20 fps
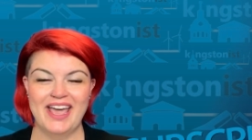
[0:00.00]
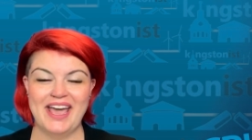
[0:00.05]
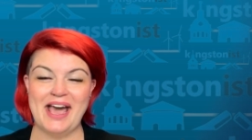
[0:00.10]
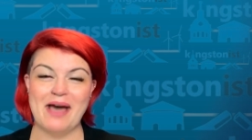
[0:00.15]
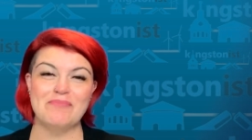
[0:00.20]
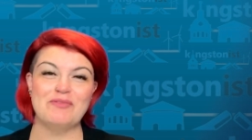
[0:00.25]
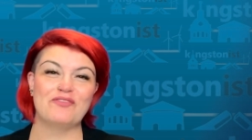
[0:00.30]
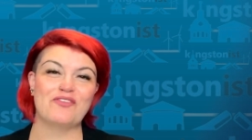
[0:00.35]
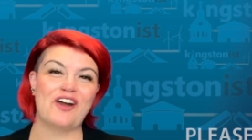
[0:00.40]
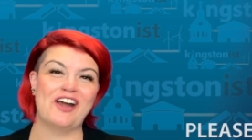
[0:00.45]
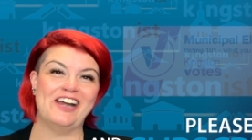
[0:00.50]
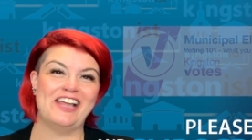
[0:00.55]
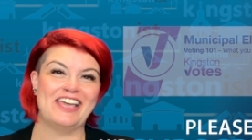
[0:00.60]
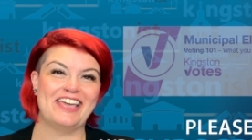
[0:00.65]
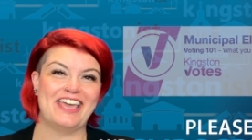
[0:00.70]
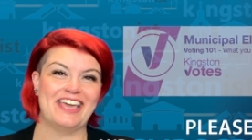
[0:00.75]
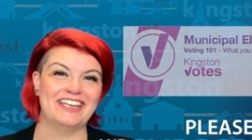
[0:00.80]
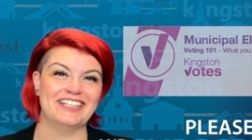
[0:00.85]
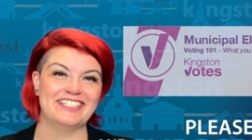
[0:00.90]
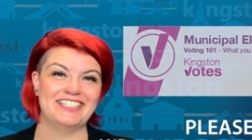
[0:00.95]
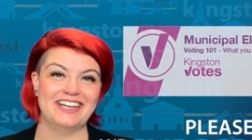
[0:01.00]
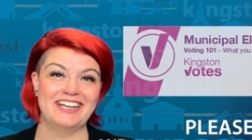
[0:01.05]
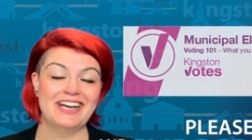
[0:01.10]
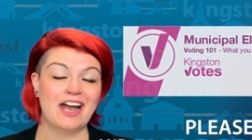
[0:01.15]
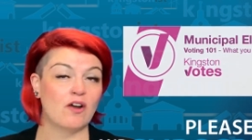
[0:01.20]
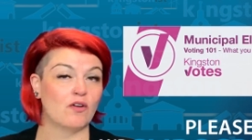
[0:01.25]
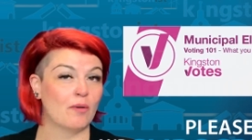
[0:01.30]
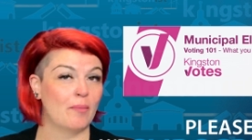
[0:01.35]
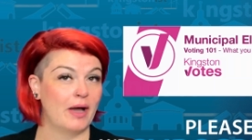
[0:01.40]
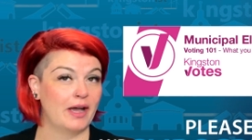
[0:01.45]
Happy Friday, Kingston.
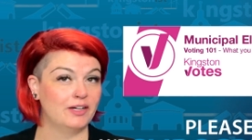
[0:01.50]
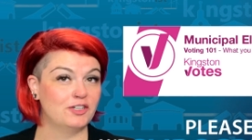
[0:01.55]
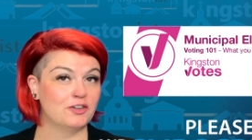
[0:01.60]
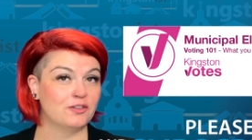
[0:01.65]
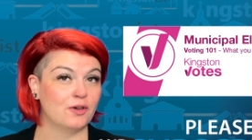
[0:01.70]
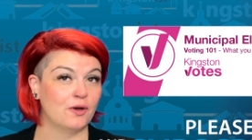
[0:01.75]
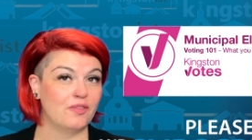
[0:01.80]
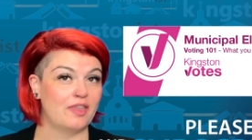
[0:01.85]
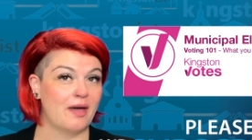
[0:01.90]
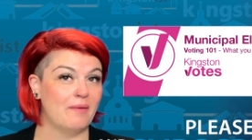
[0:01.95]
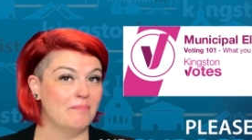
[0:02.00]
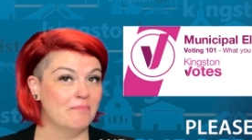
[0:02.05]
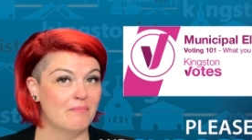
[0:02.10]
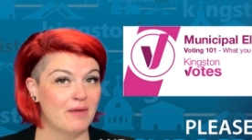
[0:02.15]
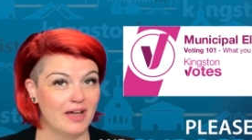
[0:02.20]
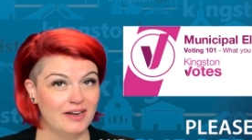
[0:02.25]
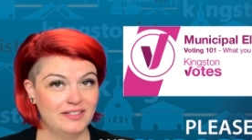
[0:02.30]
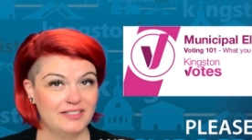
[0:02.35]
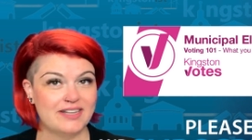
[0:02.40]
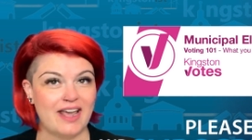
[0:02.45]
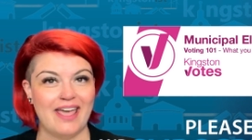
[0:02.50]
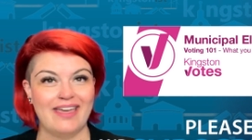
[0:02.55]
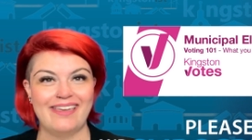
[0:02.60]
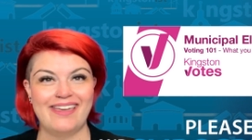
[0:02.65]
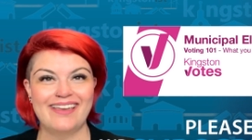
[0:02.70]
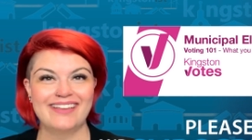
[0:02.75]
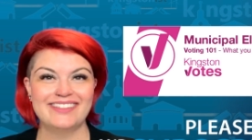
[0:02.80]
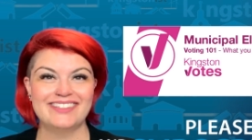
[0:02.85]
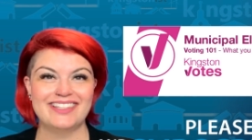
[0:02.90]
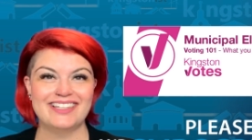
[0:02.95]
A reminder, though, that Monday
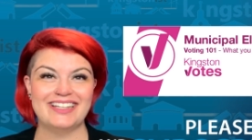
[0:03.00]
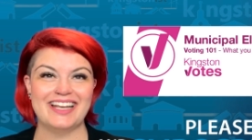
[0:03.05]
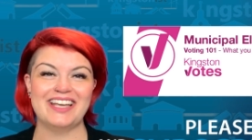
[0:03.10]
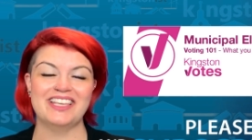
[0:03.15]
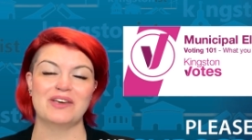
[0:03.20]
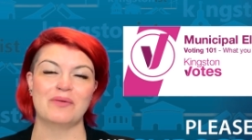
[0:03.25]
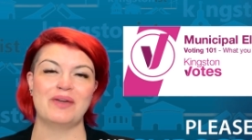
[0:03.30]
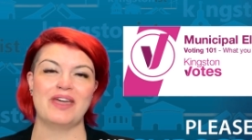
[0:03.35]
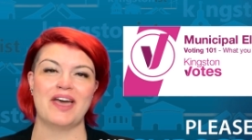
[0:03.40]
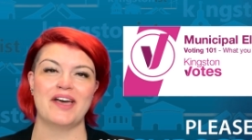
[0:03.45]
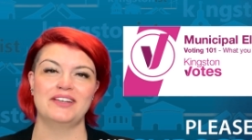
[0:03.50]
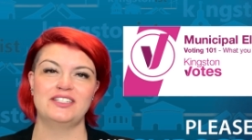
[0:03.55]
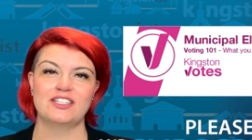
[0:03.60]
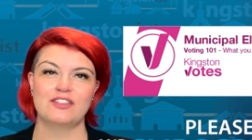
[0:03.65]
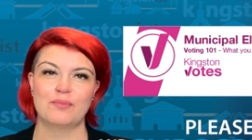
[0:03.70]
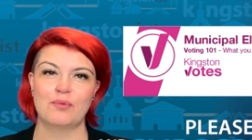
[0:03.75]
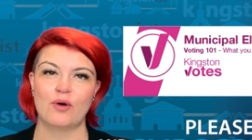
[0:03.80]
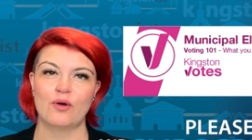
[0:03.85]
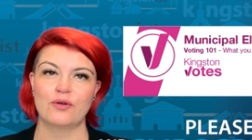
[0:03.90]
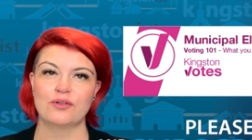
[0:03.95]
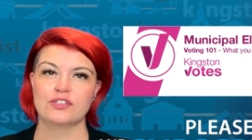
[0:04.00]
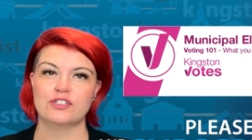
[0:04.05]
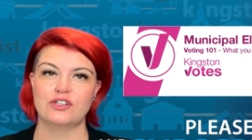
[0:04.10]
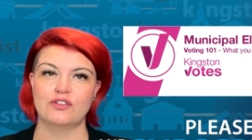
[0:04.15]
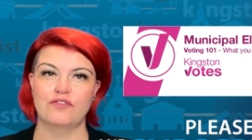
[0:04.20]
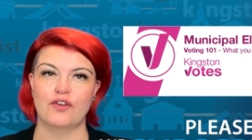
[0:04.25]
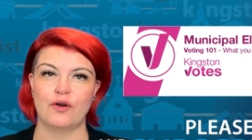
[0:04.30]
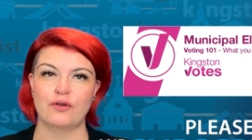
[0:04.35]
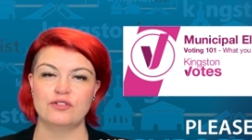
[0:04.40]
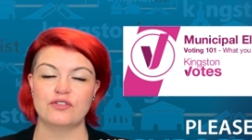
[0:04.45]
is the day that we head to the polls
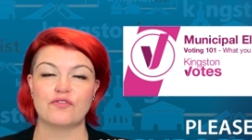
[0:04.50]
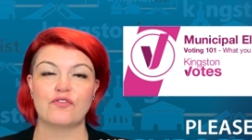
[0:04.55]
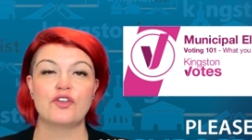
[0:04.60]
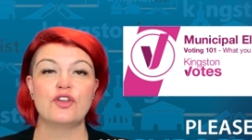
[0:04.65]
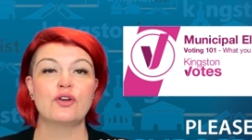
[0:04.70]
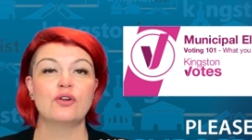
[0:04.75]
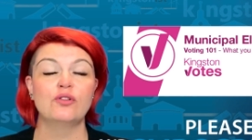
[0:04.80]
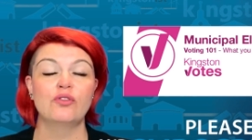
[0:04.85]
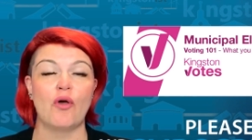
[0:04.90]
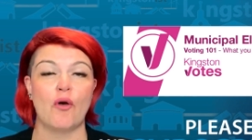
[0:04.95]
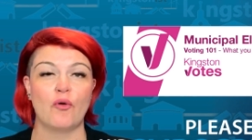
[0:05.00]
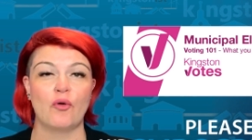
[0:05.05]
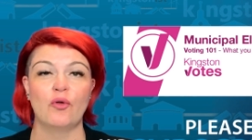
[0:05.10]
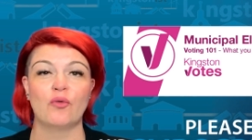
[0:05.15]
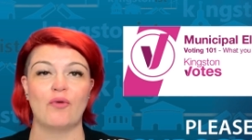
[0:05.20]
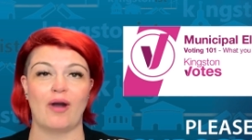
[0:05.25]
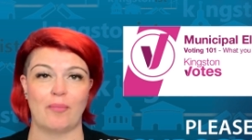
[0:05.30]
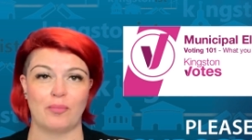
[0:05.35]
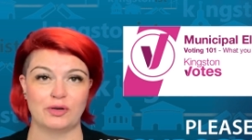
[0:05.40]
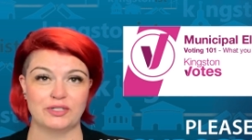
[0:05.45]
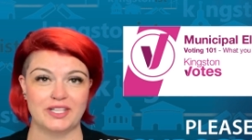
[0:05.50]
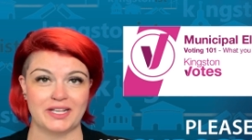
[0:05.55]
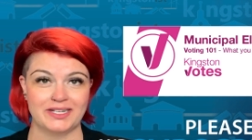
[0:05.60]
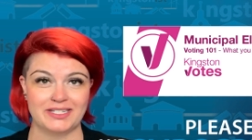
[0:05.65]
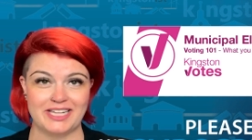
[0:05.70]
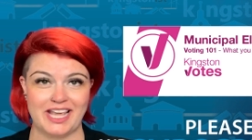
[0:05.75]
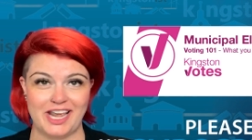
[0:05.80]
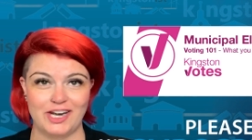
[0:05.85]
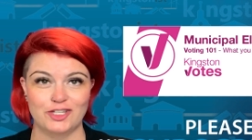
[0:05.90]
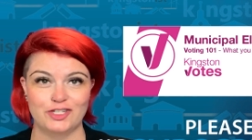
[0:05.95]
to vote for your local
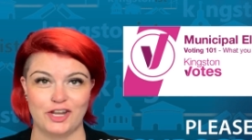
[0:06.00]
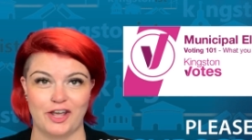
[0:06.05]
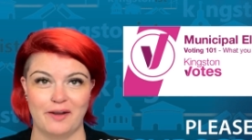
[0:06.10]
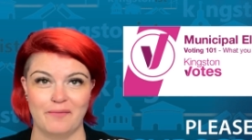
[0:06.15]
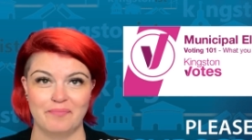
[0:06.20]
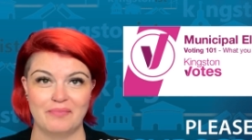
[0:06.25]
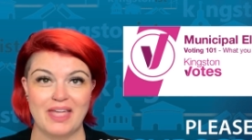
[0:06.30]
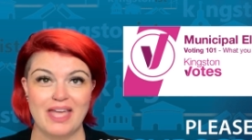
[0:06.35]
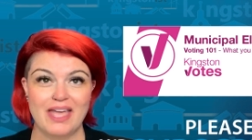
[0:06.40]
representation.